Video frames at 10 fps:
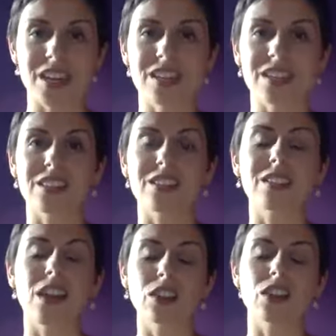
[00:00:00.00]
It is
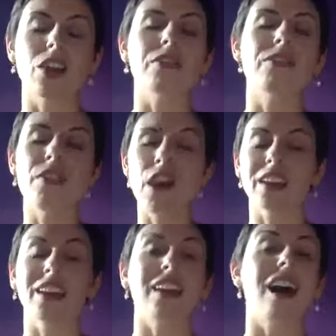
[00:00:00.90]
such a
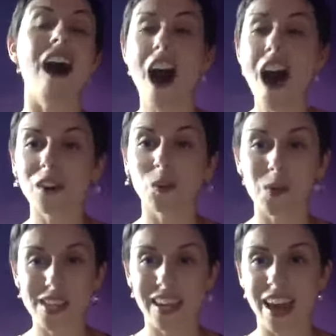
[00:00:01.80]
fucking hot
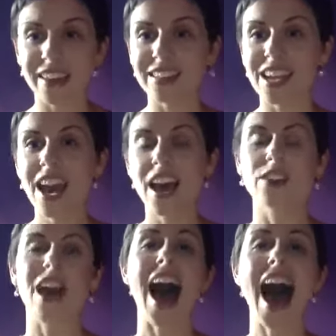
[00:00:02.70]
weekend, a
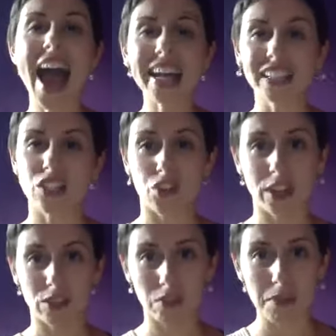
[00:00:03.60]
highly
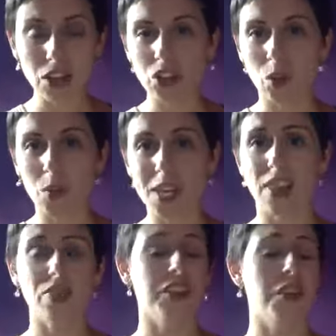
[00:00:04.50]
transformational
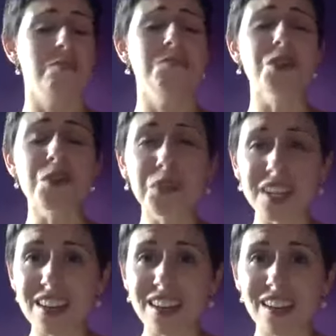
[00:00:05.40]
weekend. The
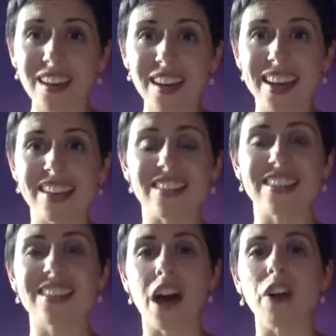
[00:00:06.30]
community
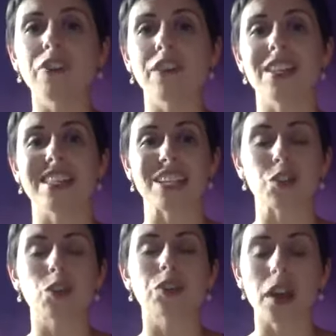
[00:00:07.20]
itself is
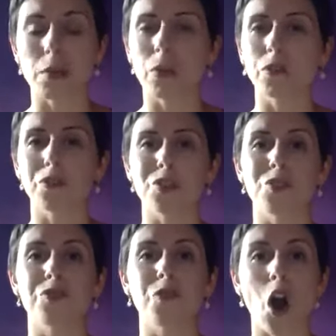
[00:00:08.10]
incredible for you to
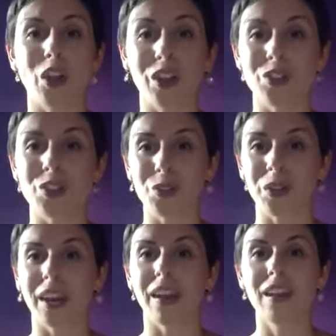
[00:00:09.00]
fall into
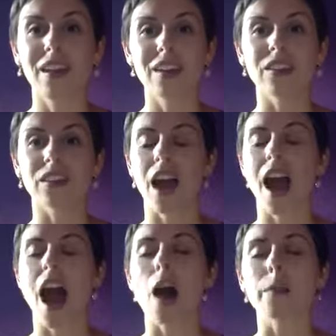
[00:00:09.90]
it. You're going to
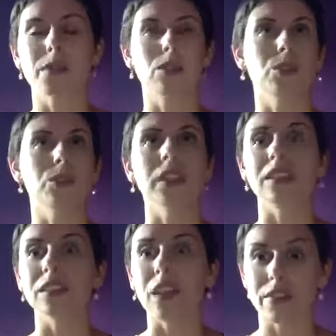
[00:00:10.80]
absolutely
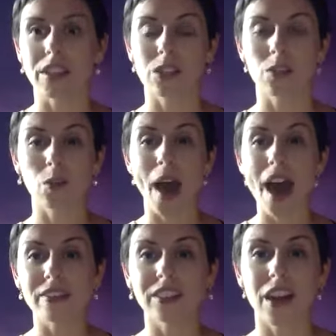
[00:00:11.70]
love it. So if you
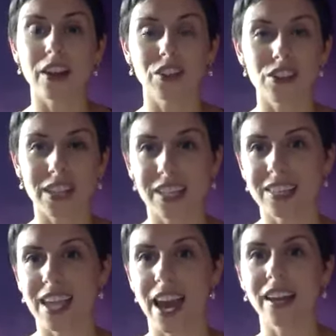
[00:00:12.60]
haven't gotten your tickets
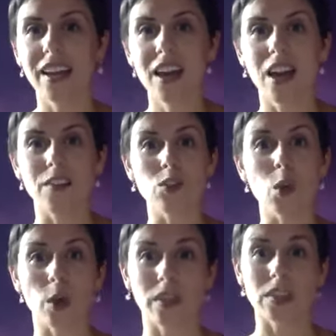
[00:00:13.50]
yet, if you go
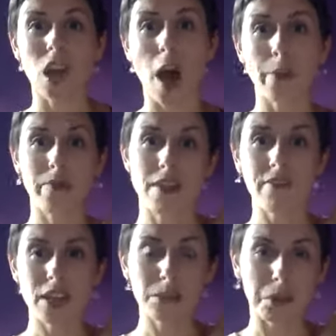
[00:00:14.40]
to the top of my
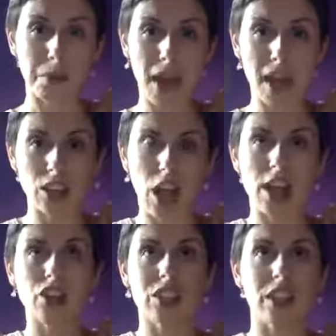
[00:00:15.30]
Facebook page and
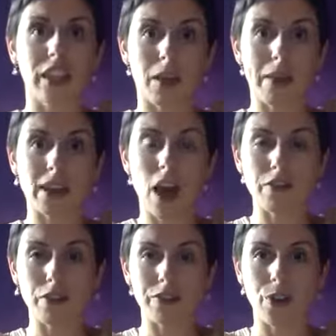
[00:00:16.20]
just click on my cover
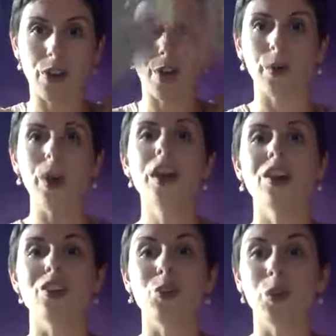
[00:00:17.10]
photo,
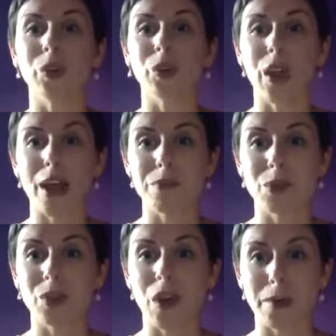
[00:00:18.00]
you will grab, you
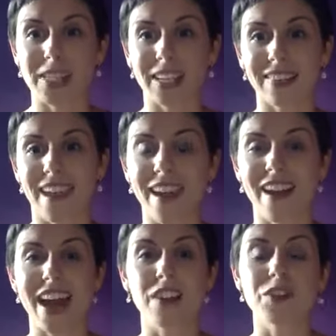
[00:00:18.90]
can grab a ticket there.
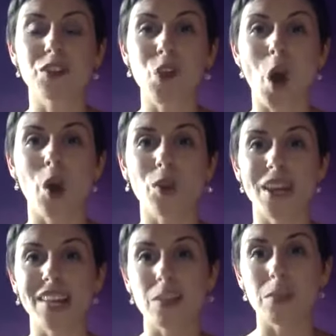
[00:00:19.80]
And if you're not already already
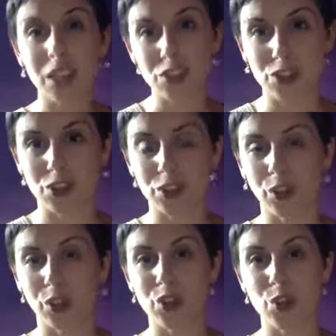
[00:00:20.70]
in the pleasure
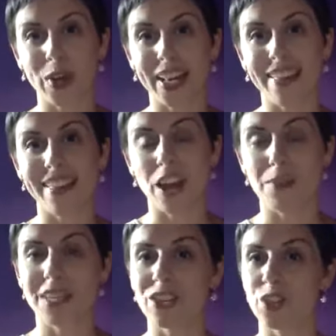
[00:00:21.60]
circle, join in there
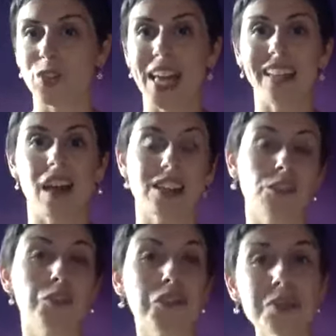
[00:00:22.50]
because you'll get lots of
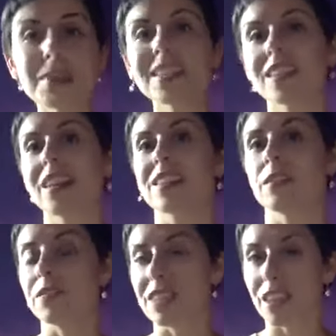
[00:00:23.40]
freebies, lots
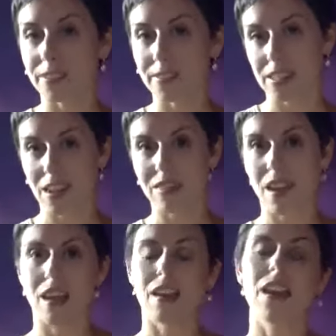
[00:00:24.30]
of gifts in
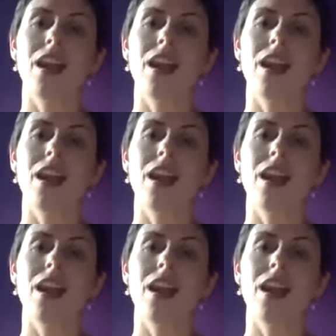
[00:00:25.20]
there